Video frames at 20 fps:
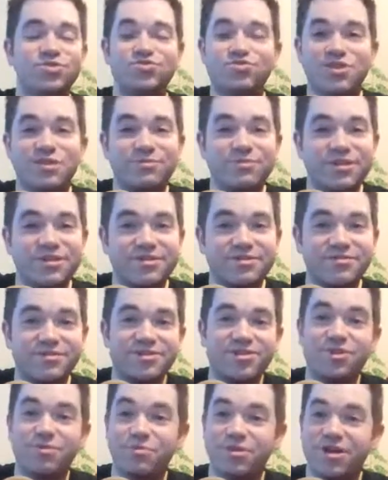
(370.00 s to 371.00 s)
dreamy,
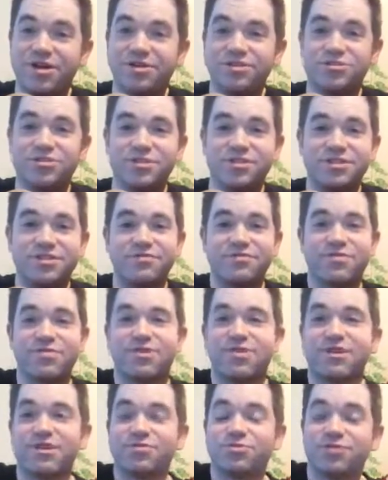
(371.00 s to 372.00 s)
could be all sorts of
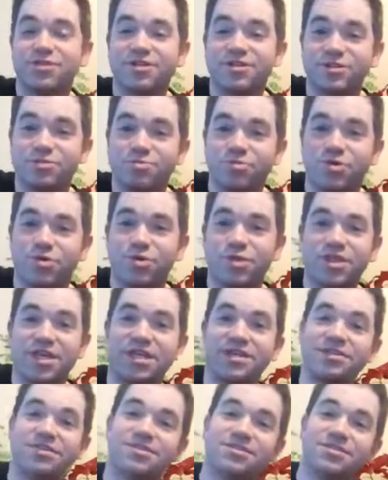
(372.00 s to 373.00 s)
different things. We'll explore what
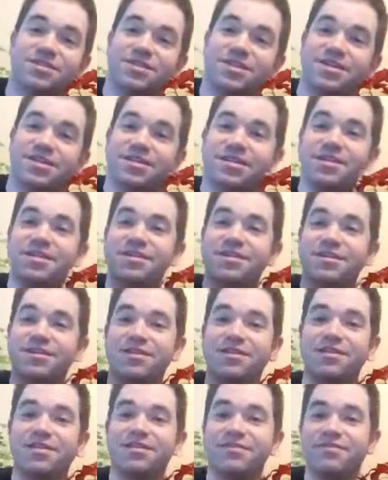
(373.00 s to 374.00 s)
that is in
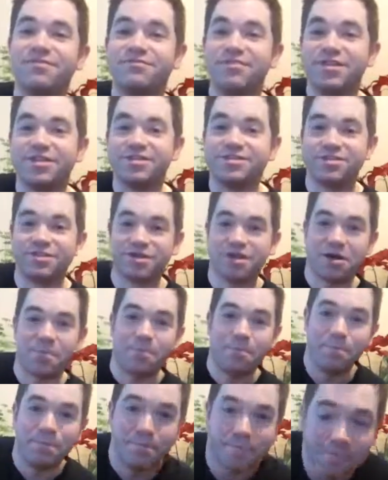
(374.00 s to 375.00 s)
videos to
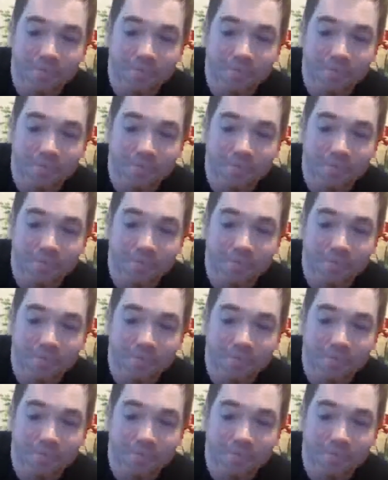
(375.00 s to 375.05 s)
come.